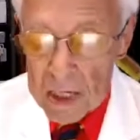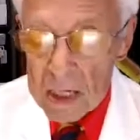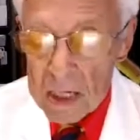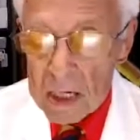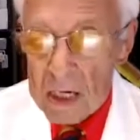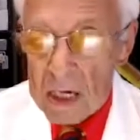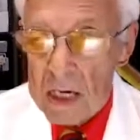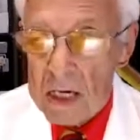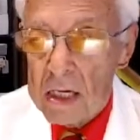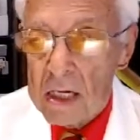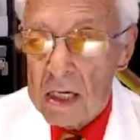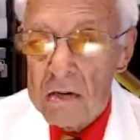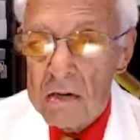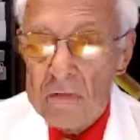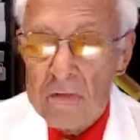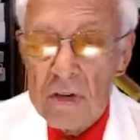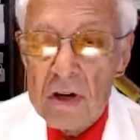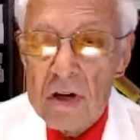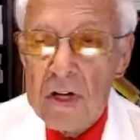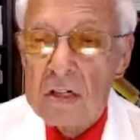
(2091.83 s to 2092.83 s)
and I
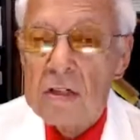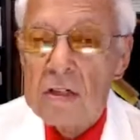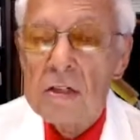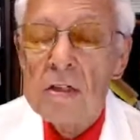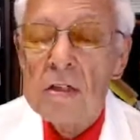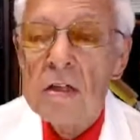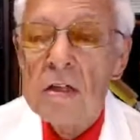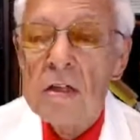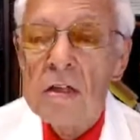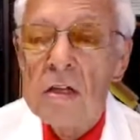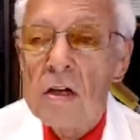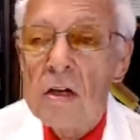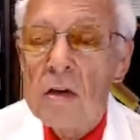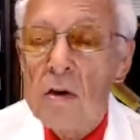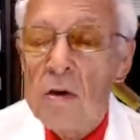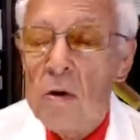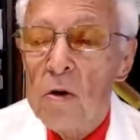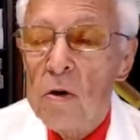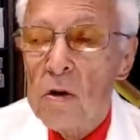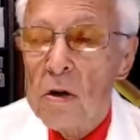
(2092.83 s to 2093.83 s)
advise
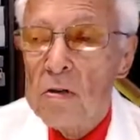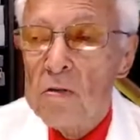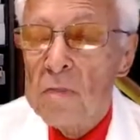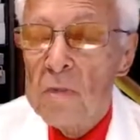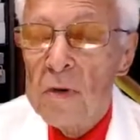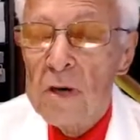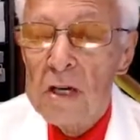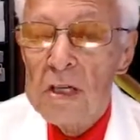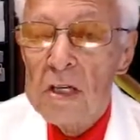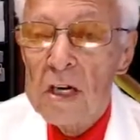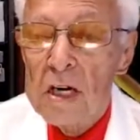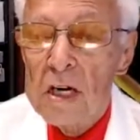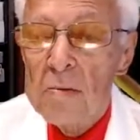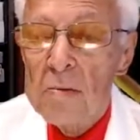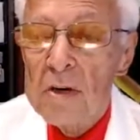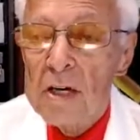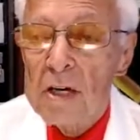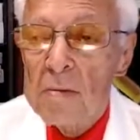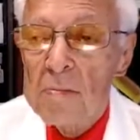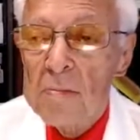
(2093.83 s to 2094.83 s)
all of my
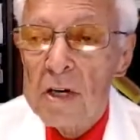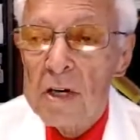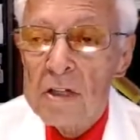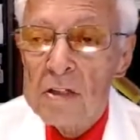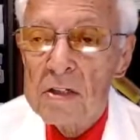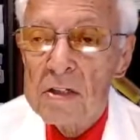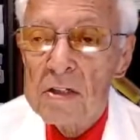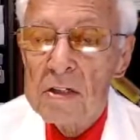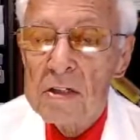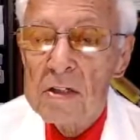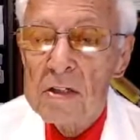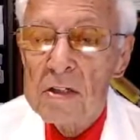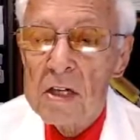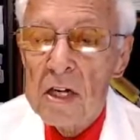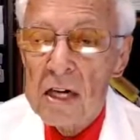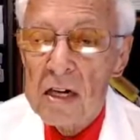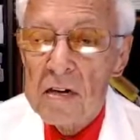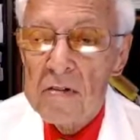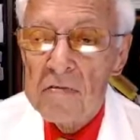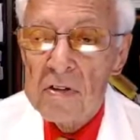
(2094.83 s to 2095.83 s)
diabetic patients to
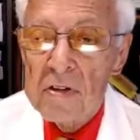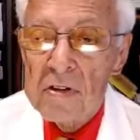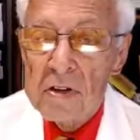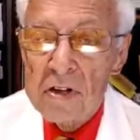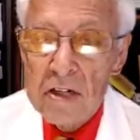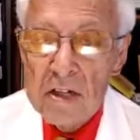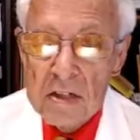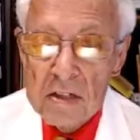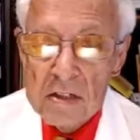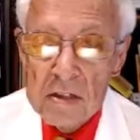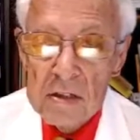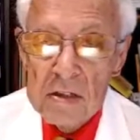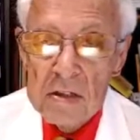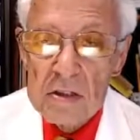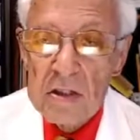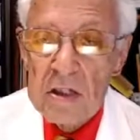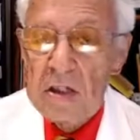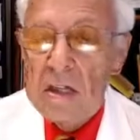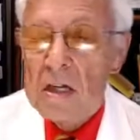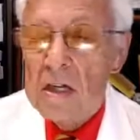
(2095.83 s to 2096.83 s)
have their
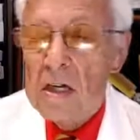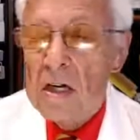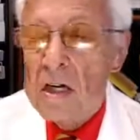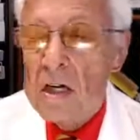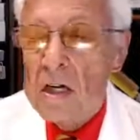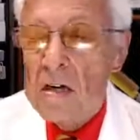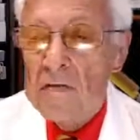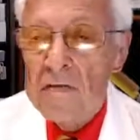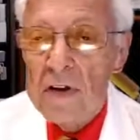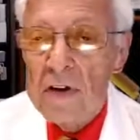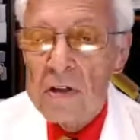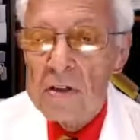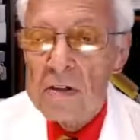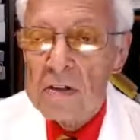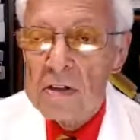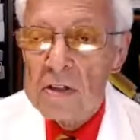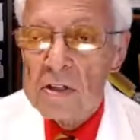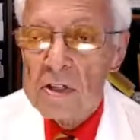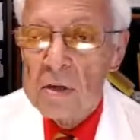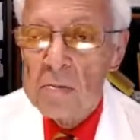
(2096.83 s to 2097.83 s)
kids follow
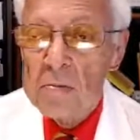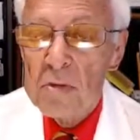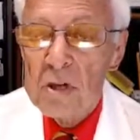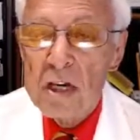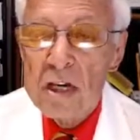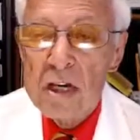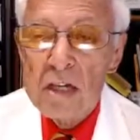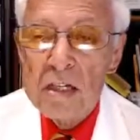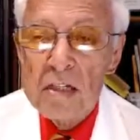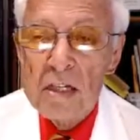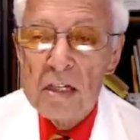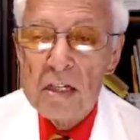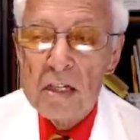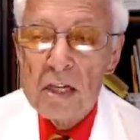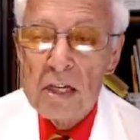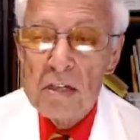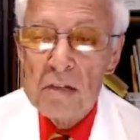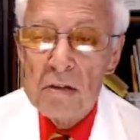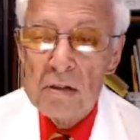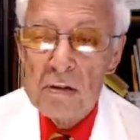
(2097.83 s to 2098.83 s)
the same diet that
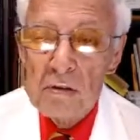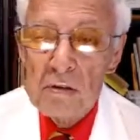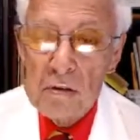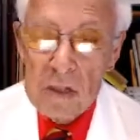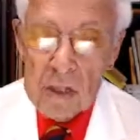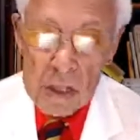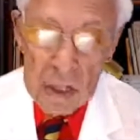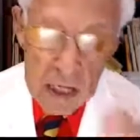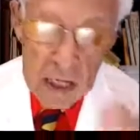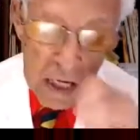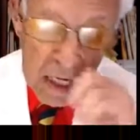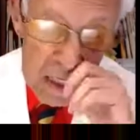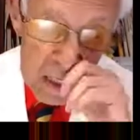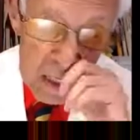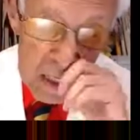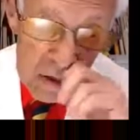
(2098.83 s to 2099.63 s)
they do. And